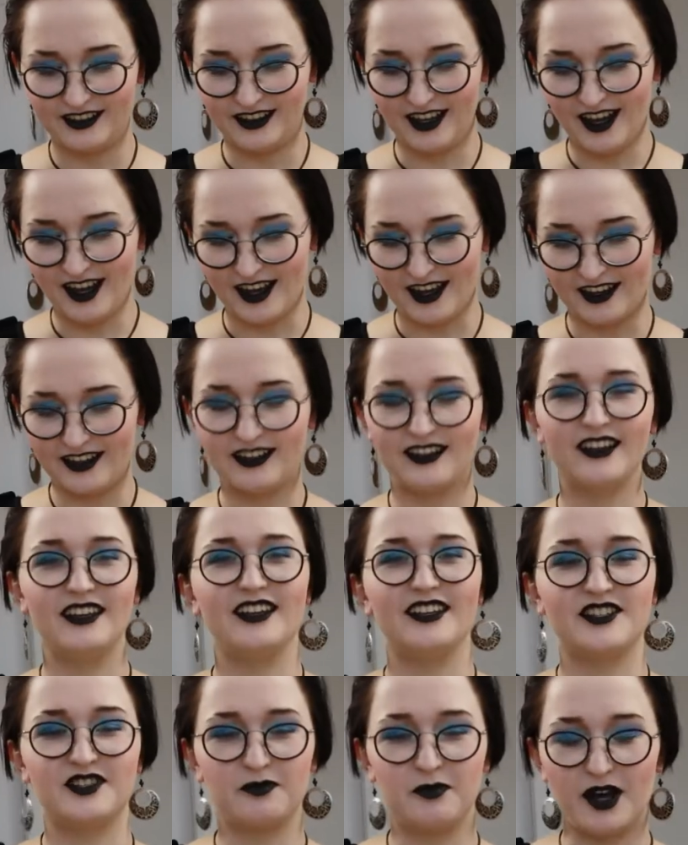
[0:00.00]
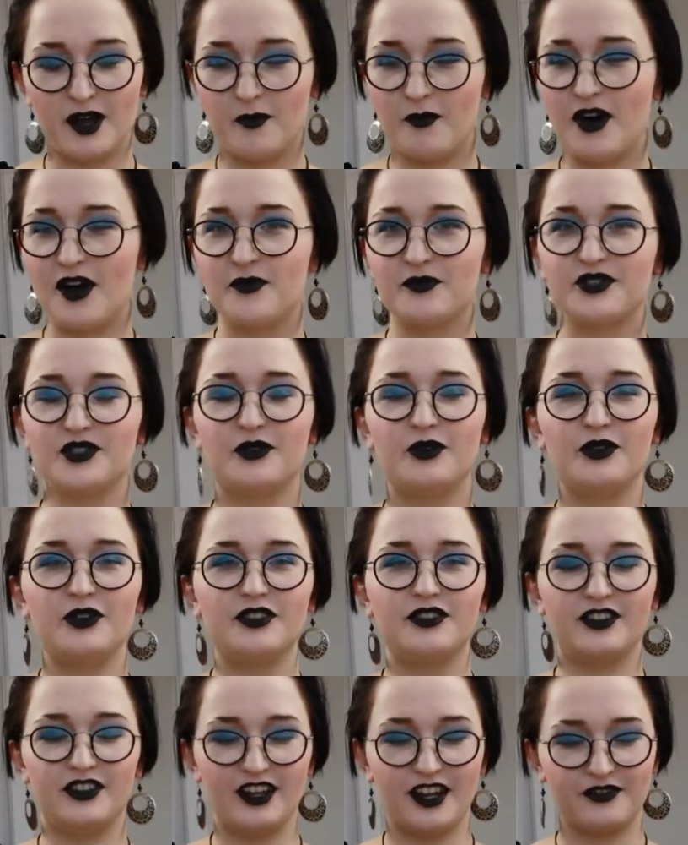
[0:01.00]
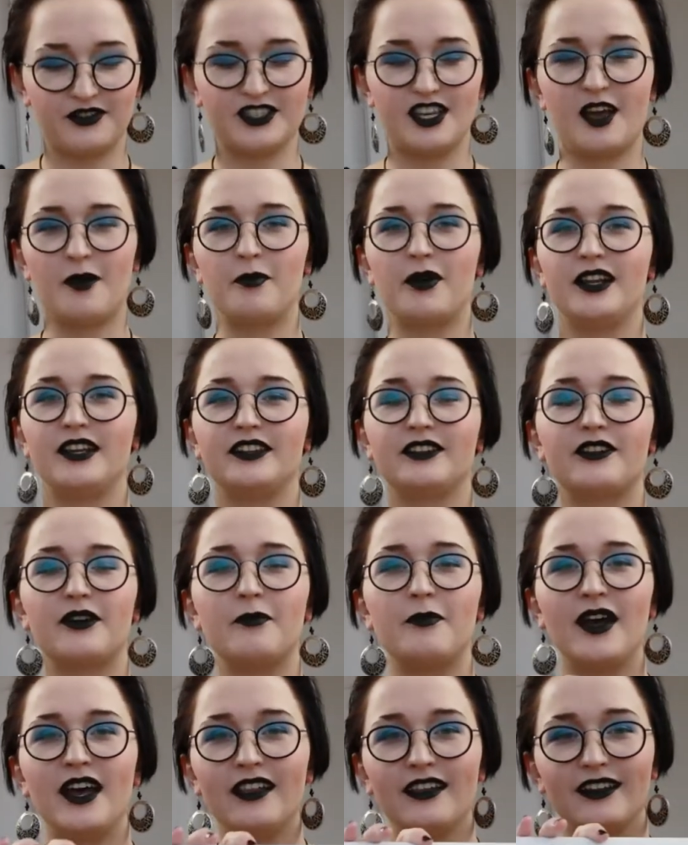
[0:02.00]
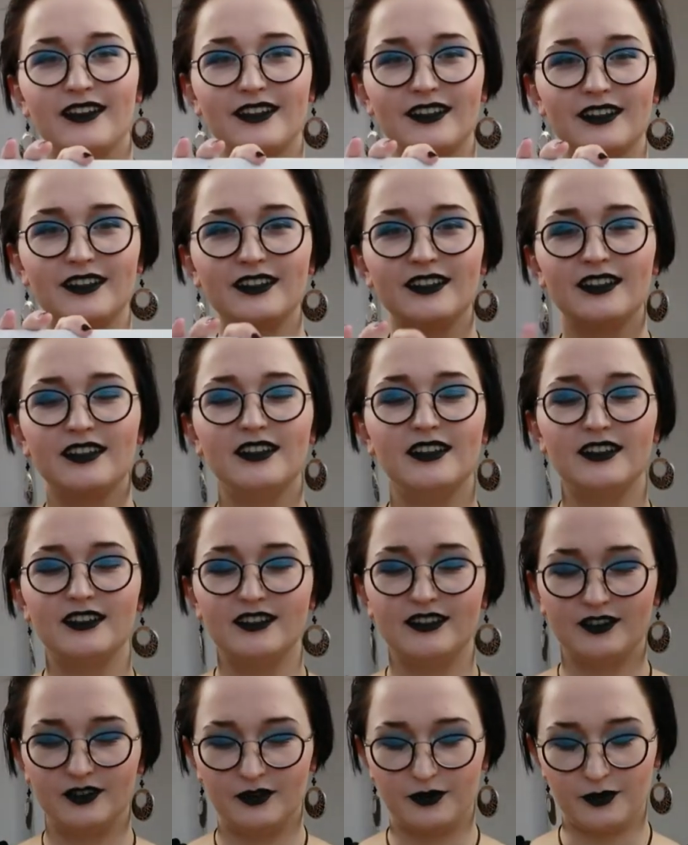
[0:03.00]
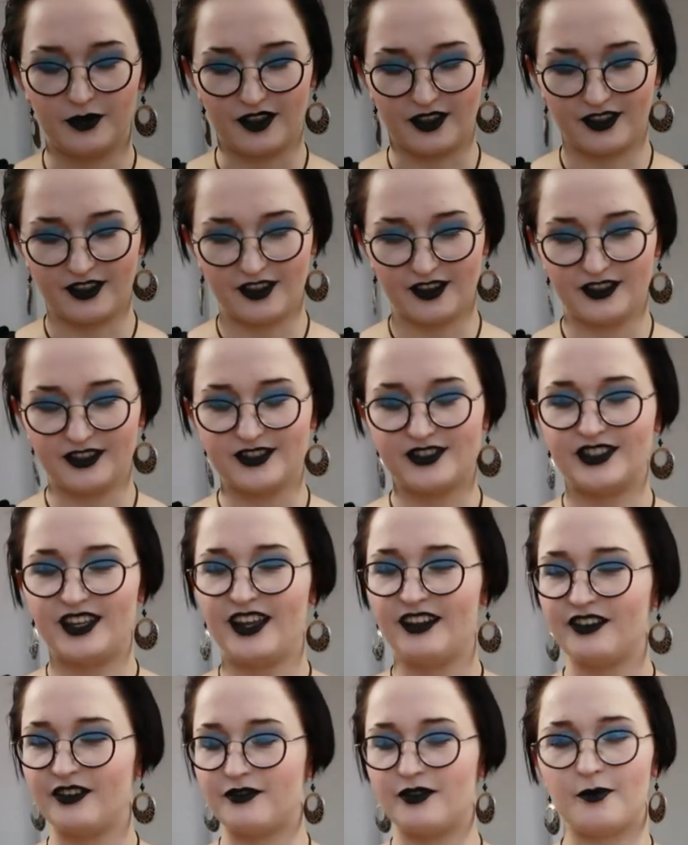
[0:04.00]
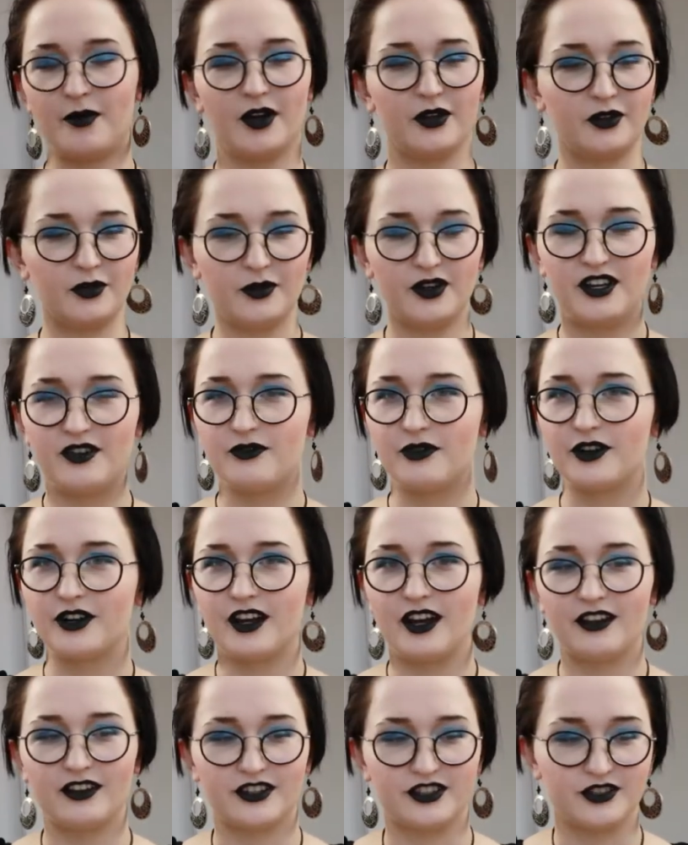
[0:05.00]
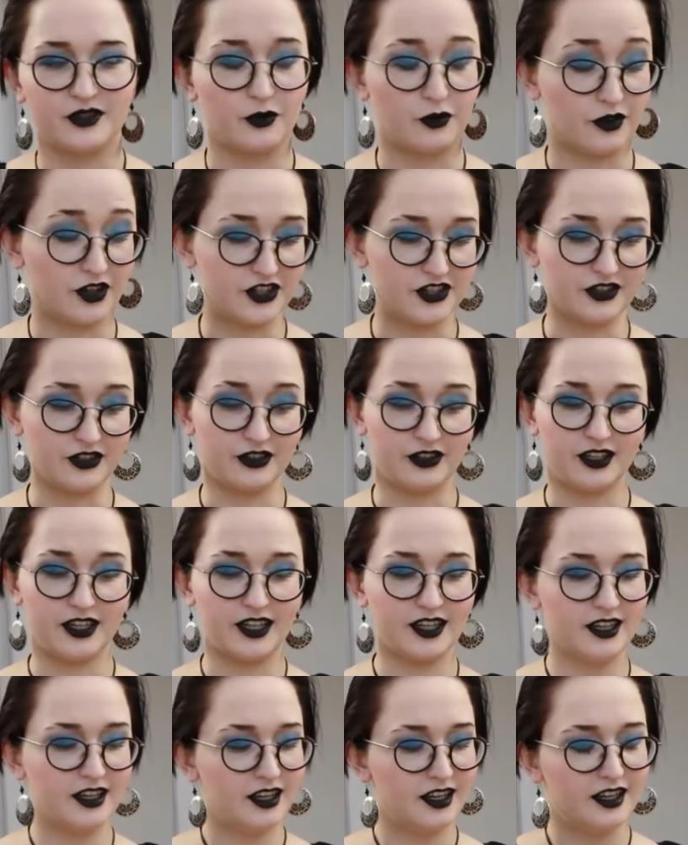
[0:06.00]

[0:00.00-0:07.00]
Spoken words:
That is my mom's old Nevskaya Palitra palette, with set of about 24 colors originally.